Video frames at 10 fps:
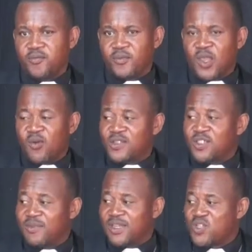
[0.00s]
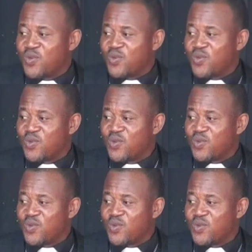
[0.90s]
What's number two again?
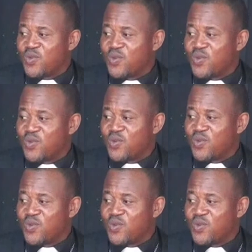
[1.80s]
You enjoy